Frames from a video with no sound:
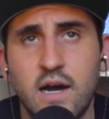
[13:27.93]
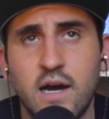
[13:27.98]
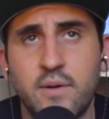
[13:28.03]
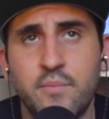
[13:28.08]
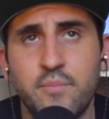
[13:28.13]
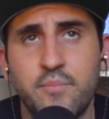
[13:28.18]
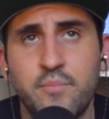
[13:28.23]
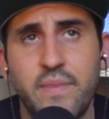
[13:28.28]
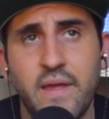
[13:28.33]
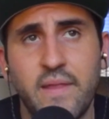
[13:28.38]

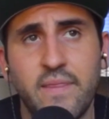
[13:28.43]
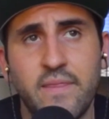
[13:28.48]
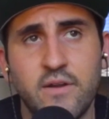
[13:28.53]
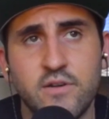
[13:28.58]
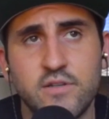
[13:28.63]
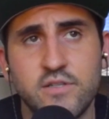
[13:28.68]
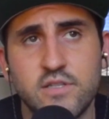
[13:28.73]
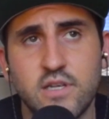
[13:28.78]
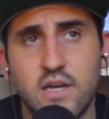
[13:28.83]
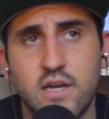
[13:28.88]
But
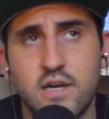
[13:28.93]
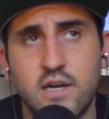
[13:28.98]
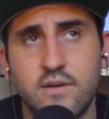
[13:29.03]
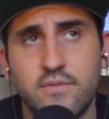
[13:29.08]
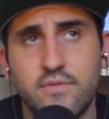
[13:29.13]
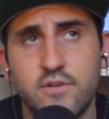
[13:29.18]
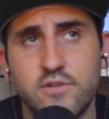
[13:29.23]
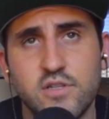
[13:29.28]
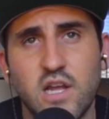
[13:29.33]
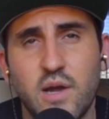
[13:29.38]
then there's
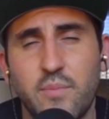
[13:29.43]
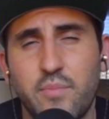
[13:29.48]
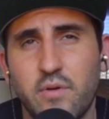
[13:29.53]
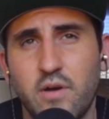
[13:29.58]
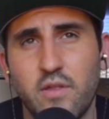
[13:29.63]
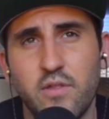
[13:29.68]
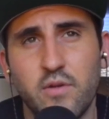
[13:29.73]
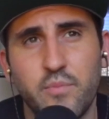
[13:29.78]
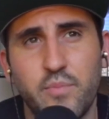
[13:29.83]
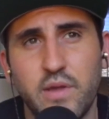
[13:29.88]
a
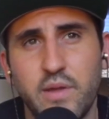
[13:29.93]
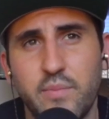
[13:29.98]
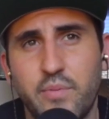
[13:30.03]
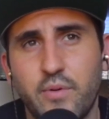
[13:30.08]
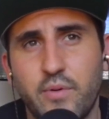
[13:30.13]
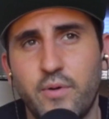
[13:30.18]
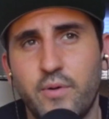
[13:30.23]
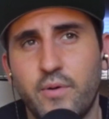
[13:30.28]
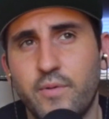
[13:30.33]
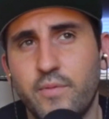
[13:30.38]
couple other
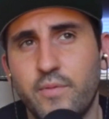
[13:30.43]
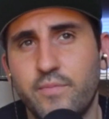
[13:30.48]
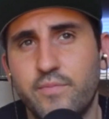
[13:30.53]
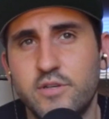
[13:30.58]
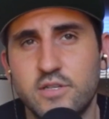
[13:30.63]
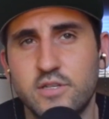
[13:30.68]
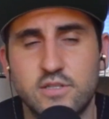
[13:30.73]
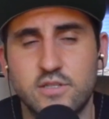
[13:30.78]
people.